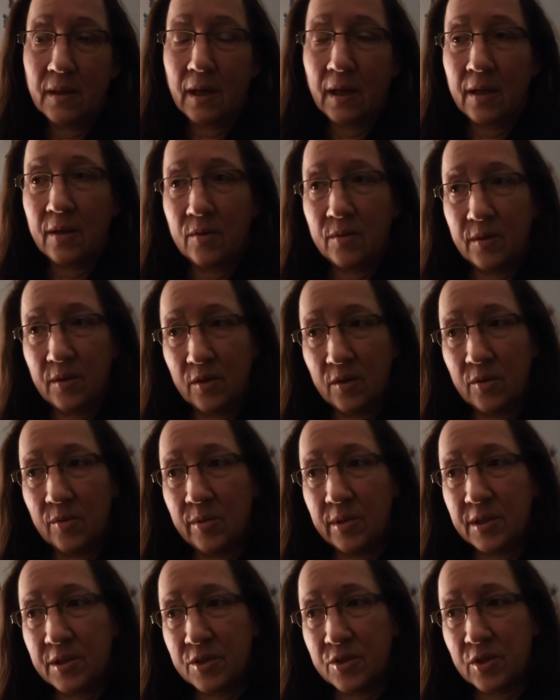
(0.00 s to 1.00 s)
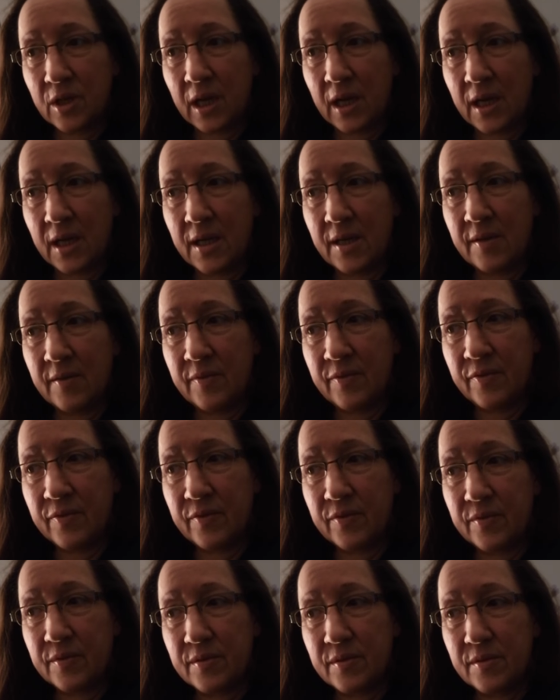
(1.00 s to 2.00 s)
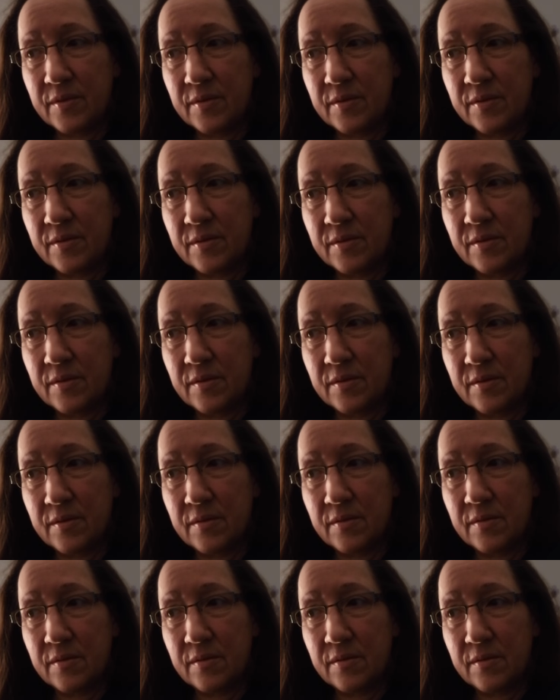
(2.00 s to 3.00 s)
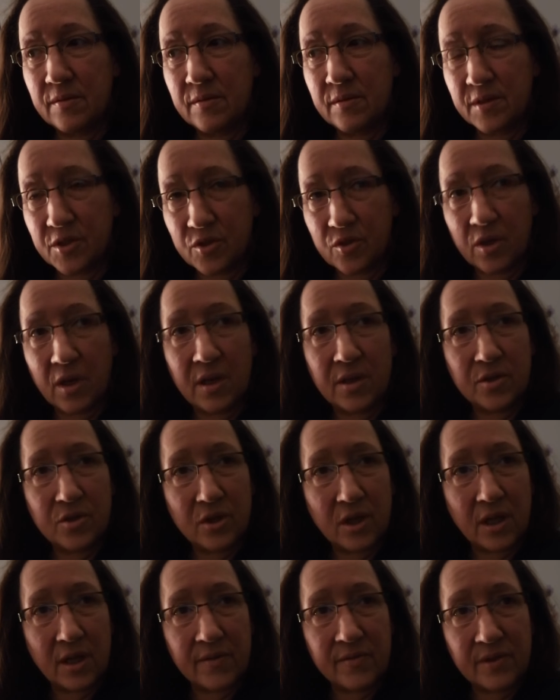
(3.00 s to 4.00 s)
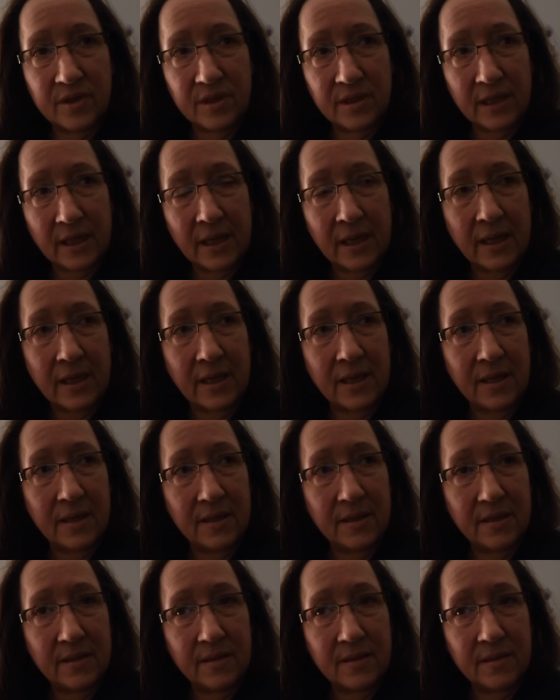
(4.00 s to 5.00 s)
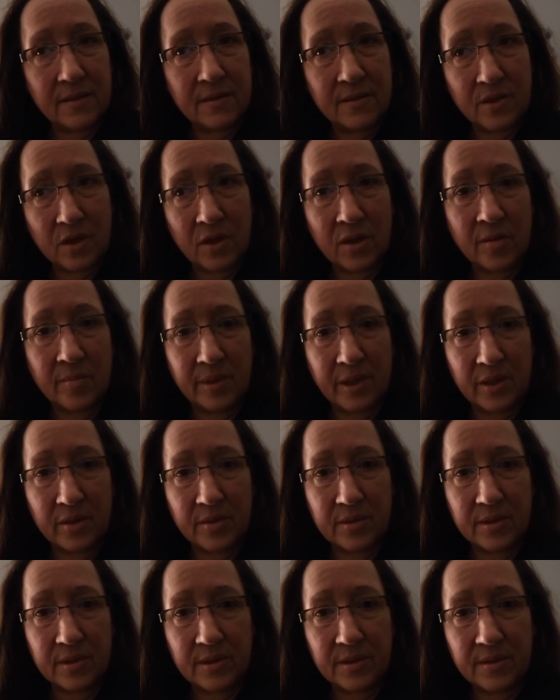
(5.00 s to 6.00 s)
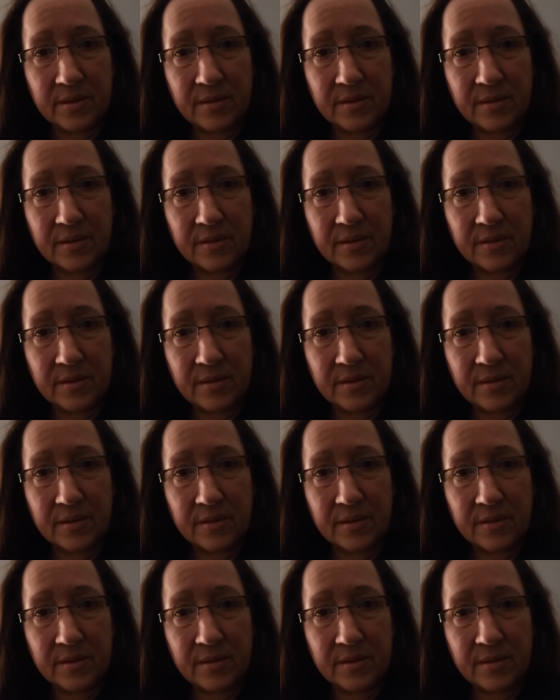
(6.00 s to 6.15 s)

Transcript: I don't know what the drive, the strong drive to lie, is all about.